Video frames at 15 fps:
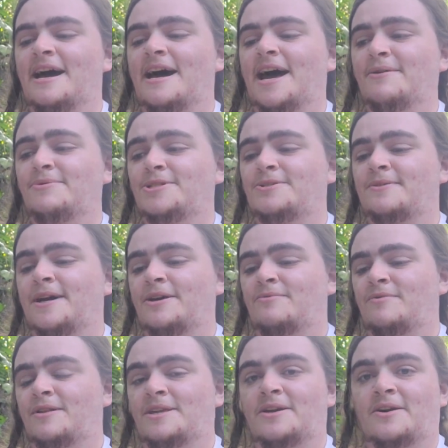I was trying
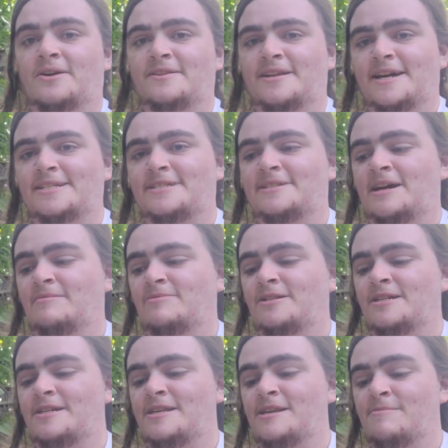really hard last time to
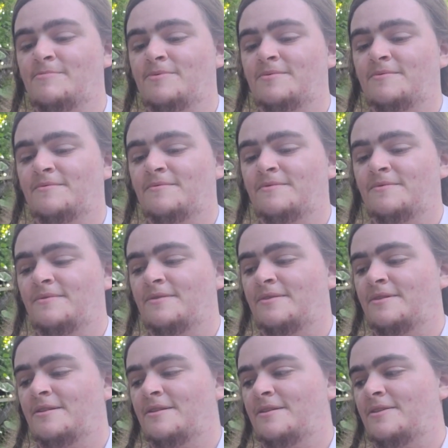keep
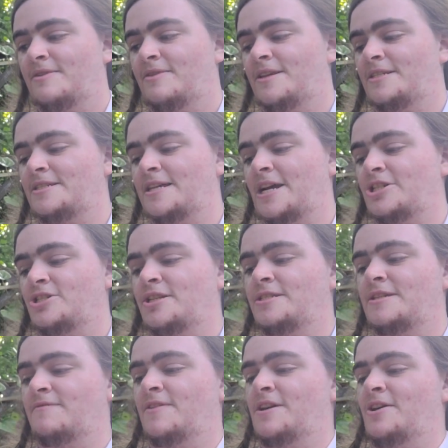the
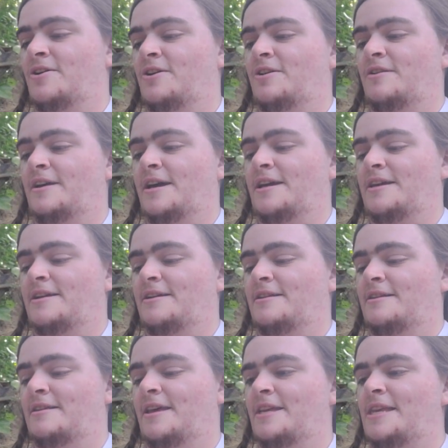sections of the yarn like
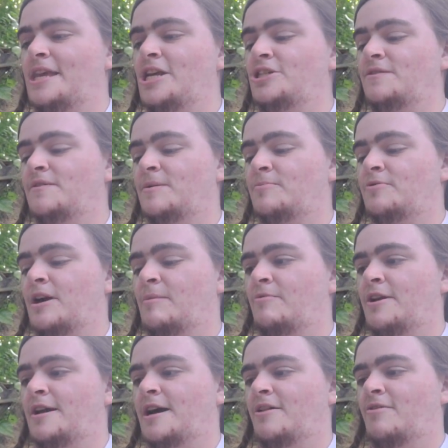each of the
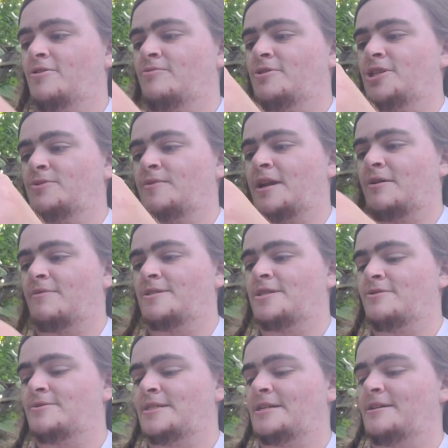primary colors, which is what I was
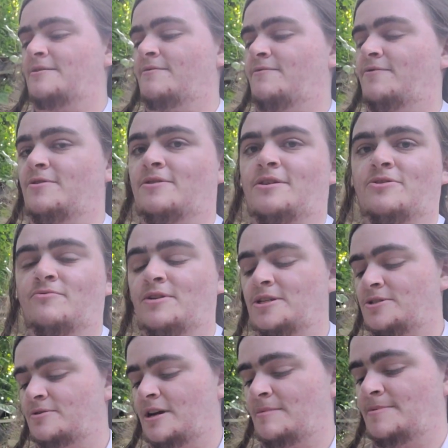using for the 3
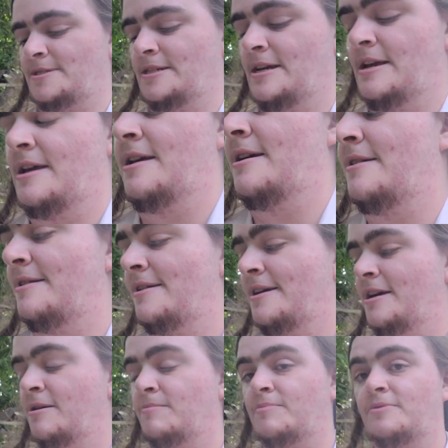stripes,
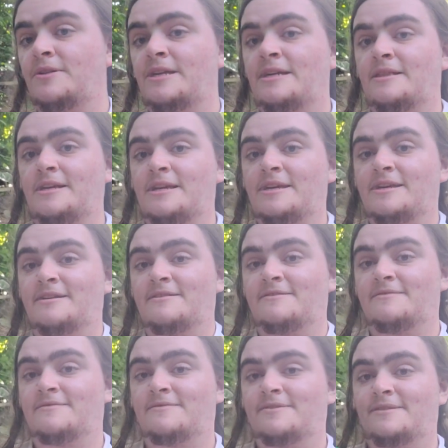completely
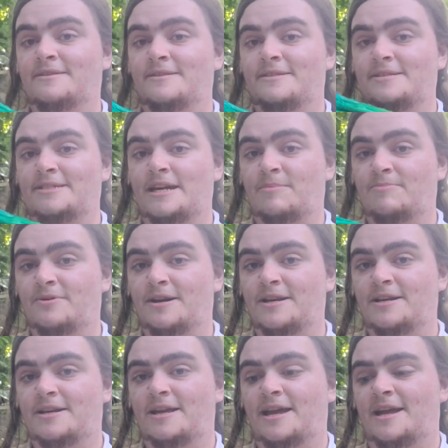separate,
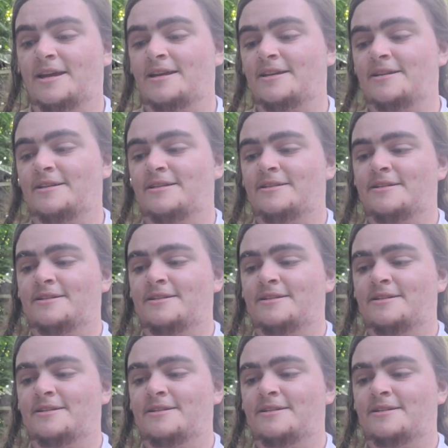and